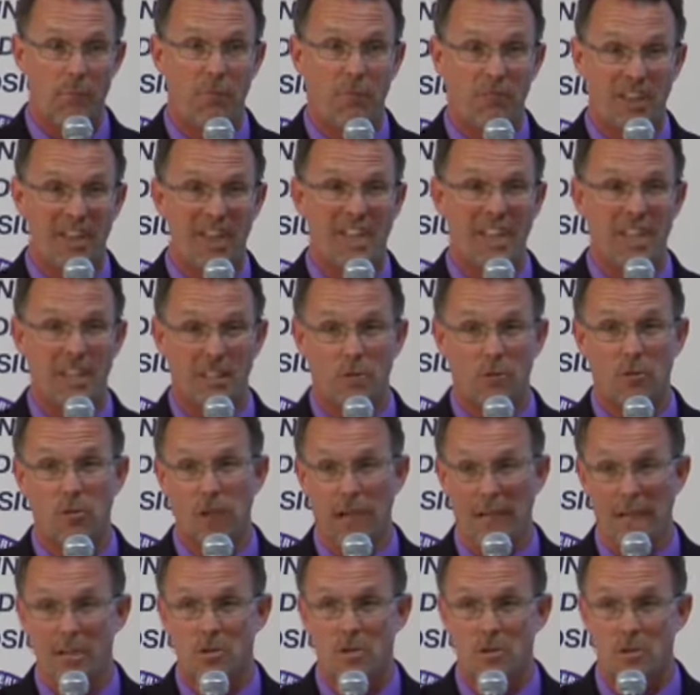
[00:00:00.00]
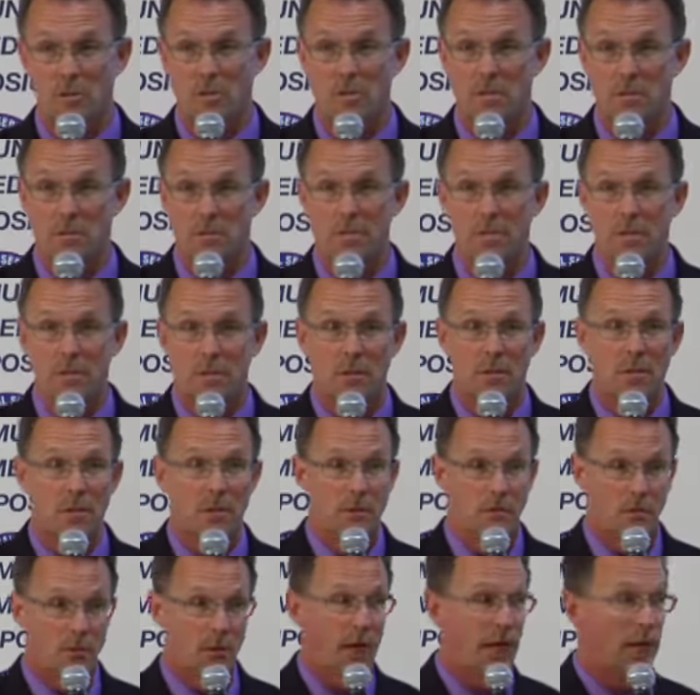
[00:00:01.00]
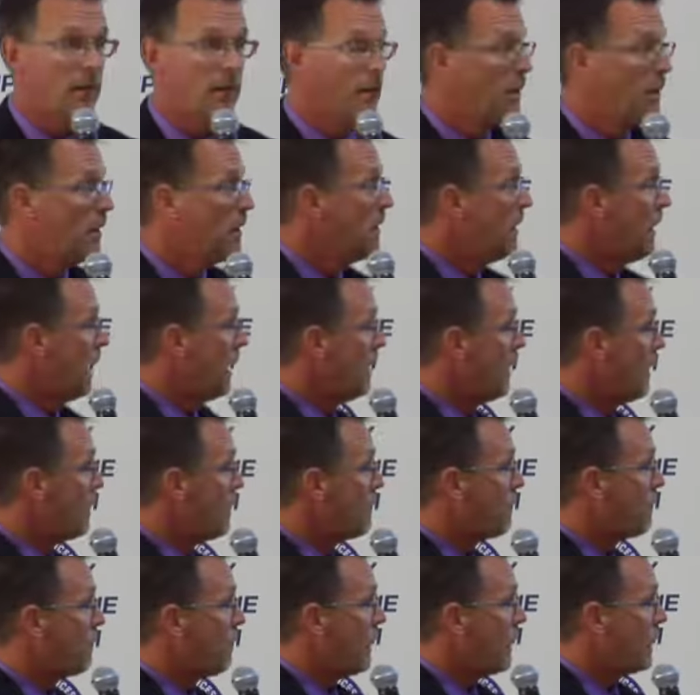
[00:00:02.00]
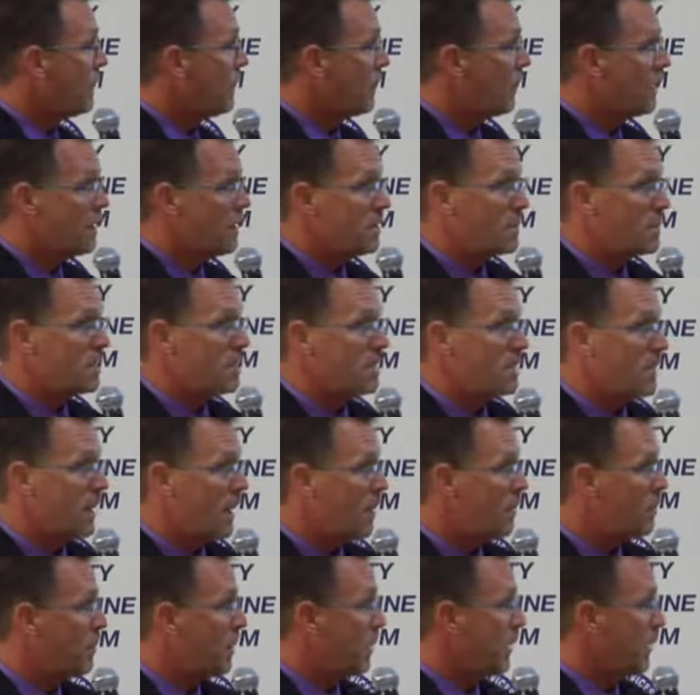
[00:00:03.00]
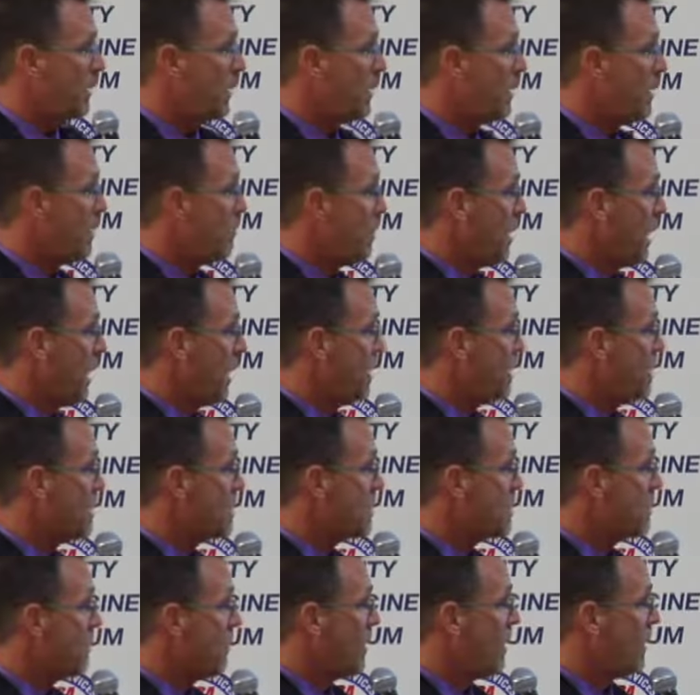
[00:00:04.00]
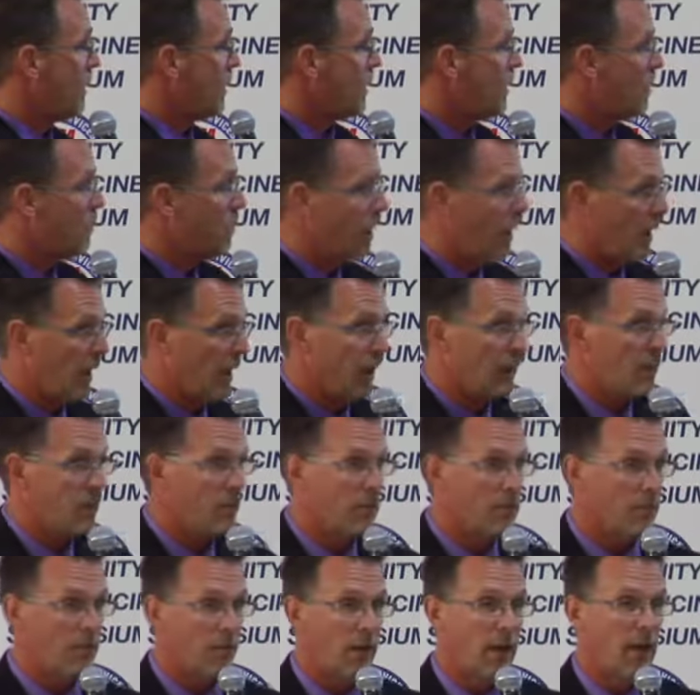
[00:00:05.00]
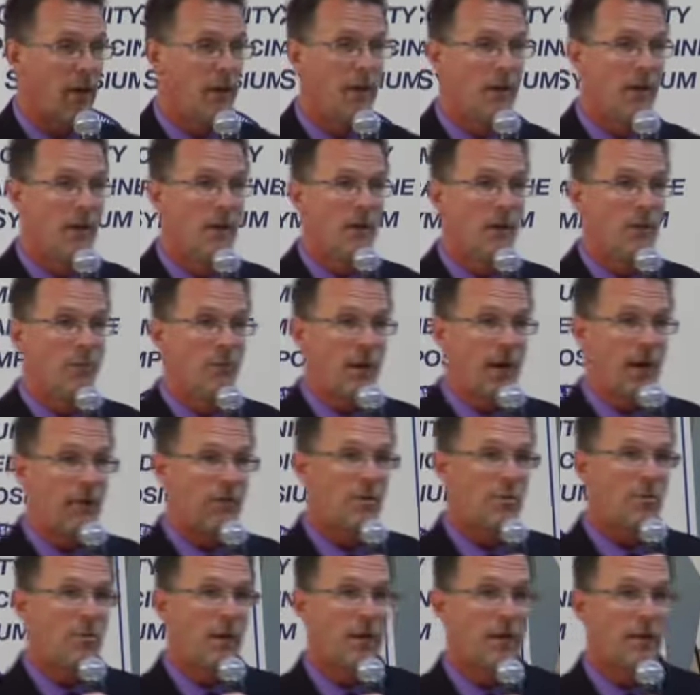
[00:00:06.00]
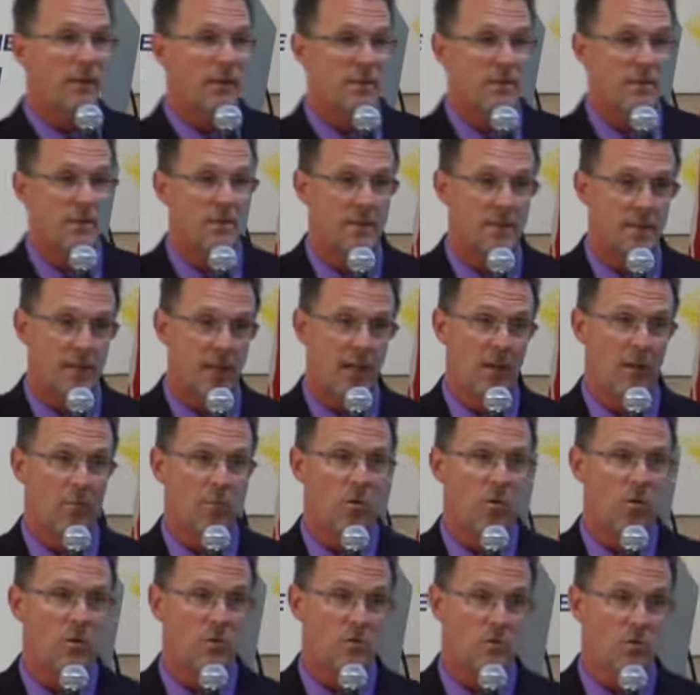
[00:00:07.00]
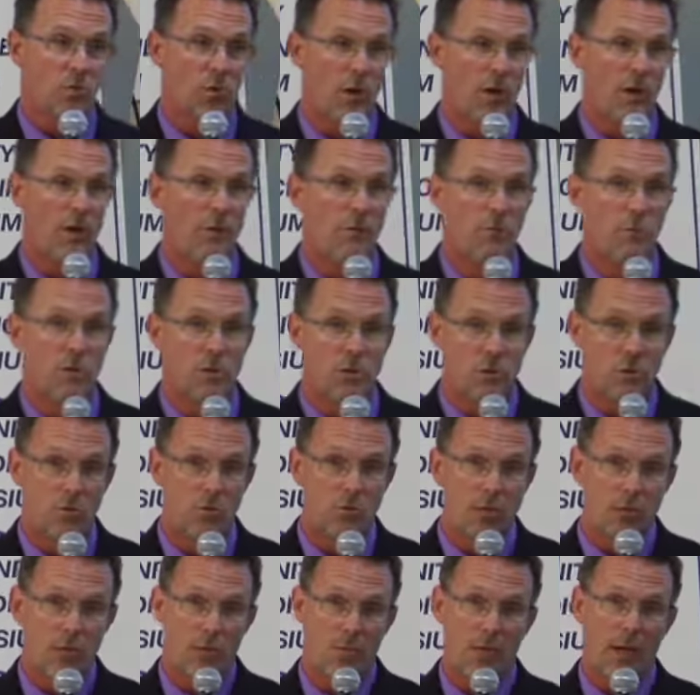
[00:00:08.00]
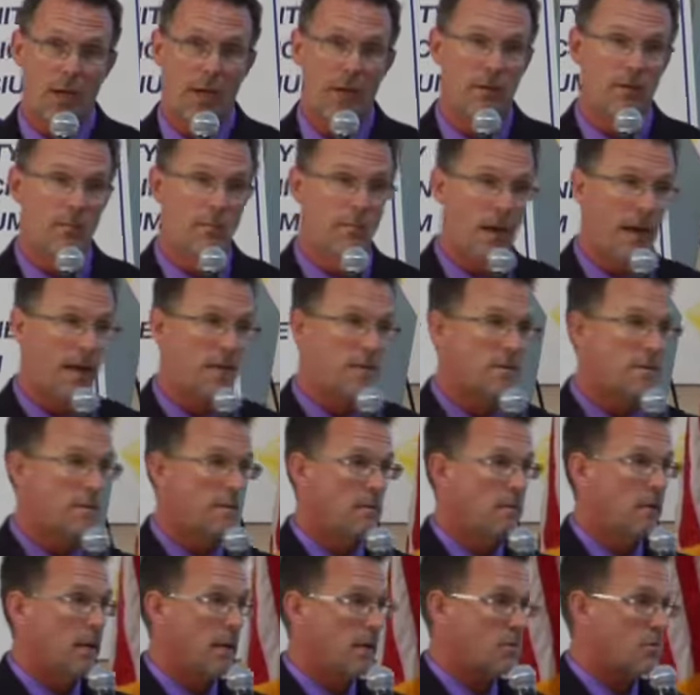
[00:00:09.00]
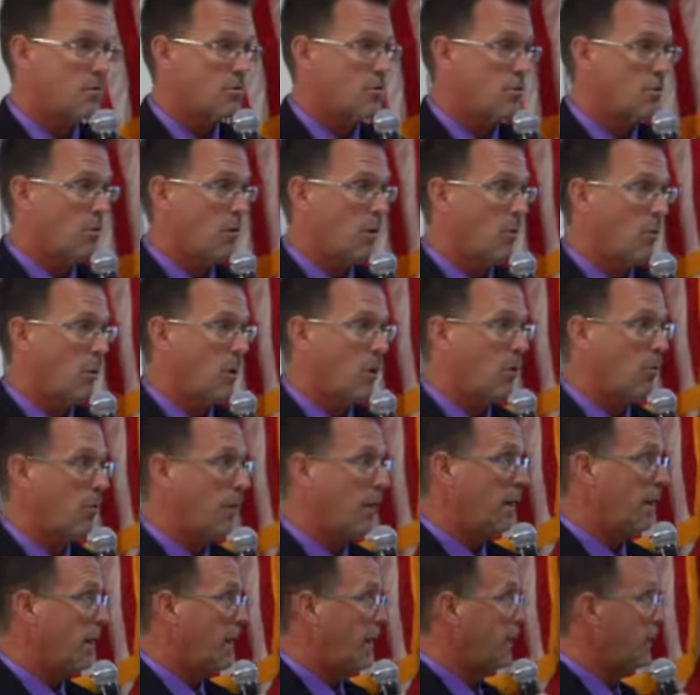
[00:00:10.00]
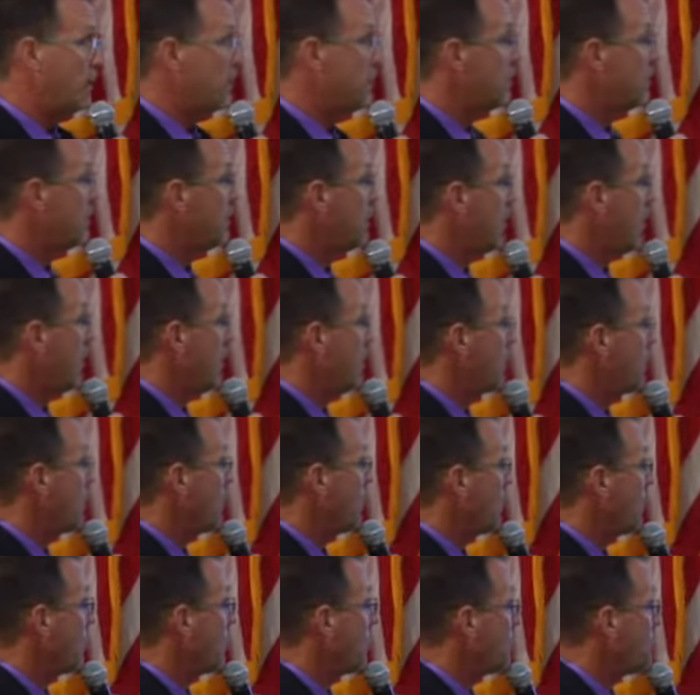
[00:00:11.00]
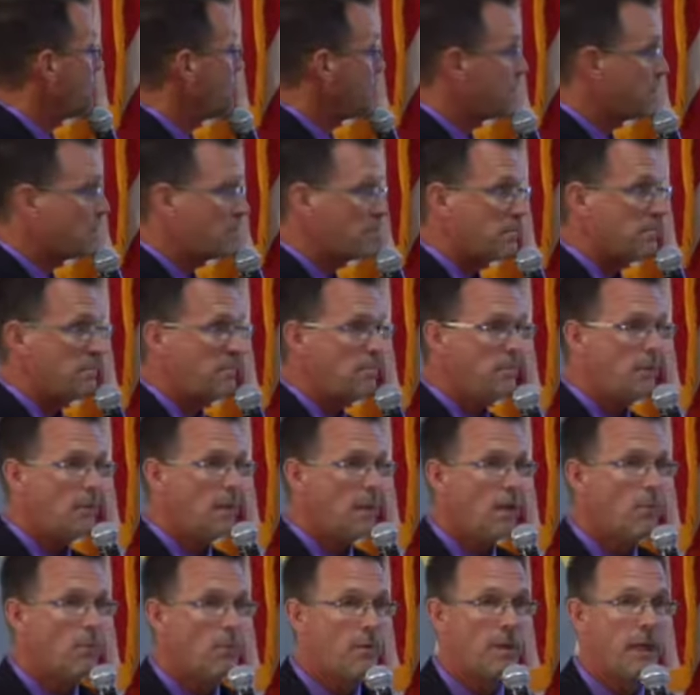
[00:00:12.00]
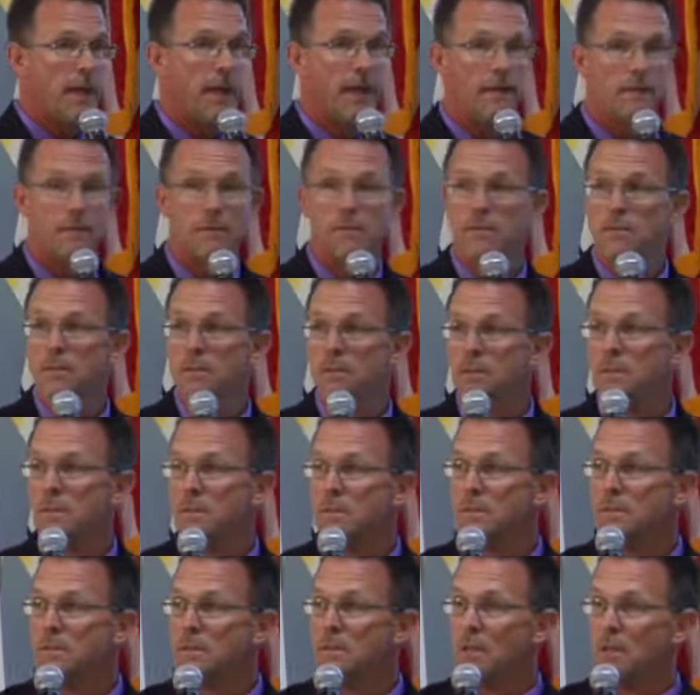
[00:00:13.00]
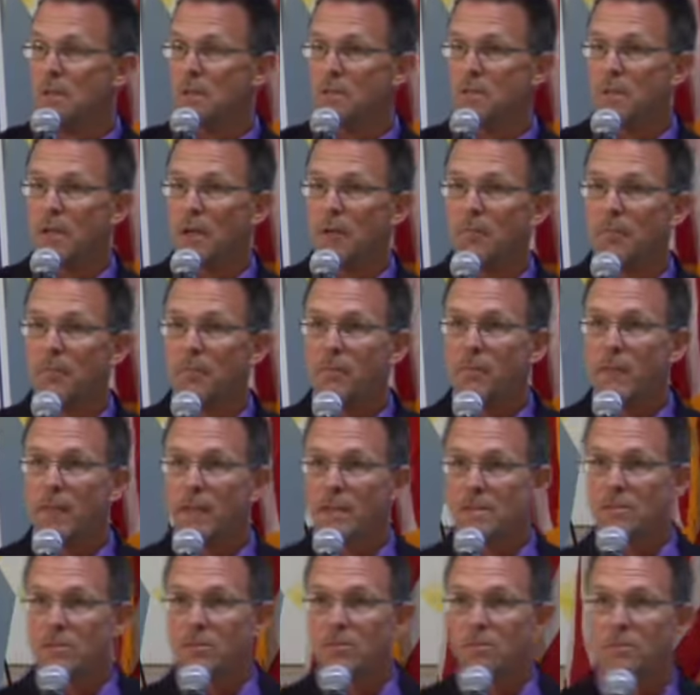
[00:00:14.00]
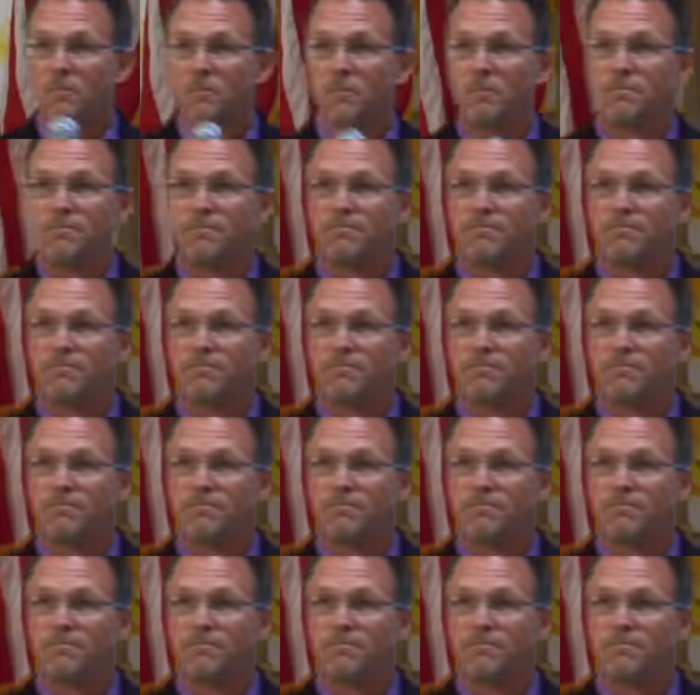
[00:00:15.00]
feeling a little anxious, right? And then finally, sustainability, the pennies surrounding the plant, right? We have to make this sustainable as well, which you heard about in Matt's lecture, so I won't go into that any further. With that, I'll stop. Thanks, Lou.